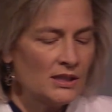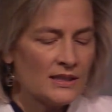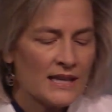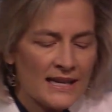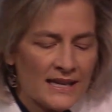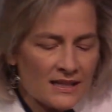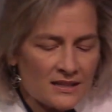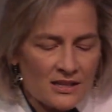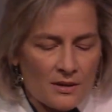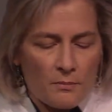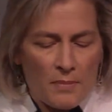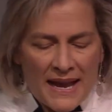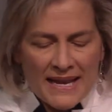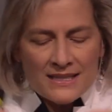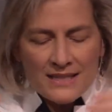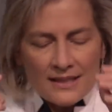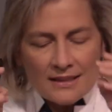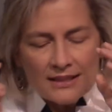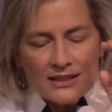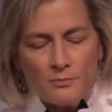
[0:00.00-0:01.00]
They get to
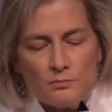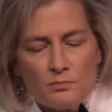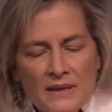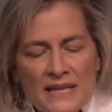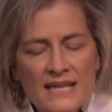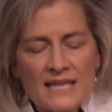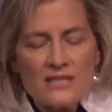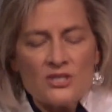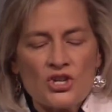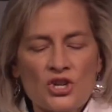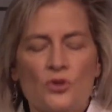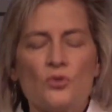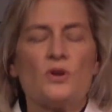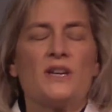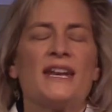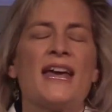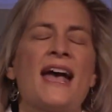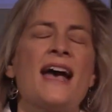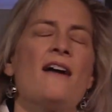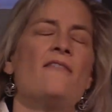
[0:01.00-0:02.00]
basically be, do,
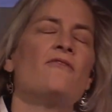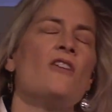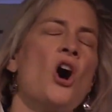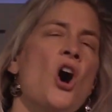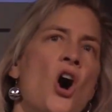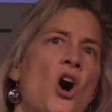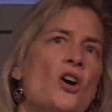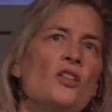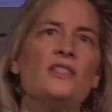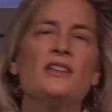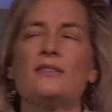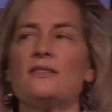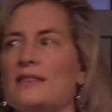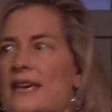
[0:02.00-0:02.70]
and have all the